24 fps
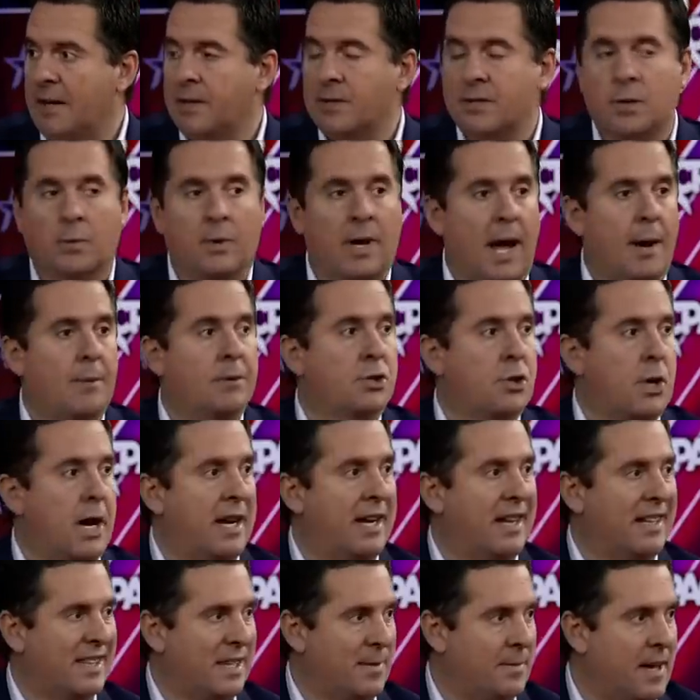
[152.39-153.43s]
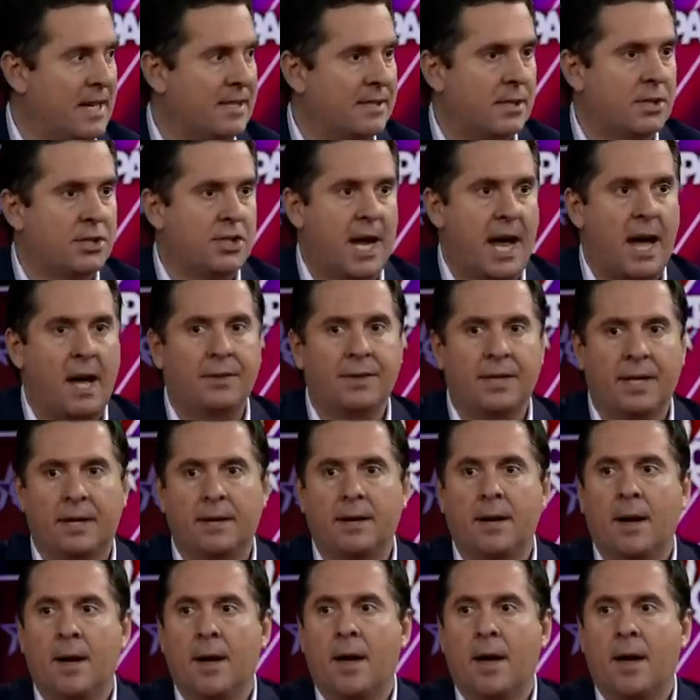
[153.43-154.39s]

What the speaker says: So when I was trying to get the message out that,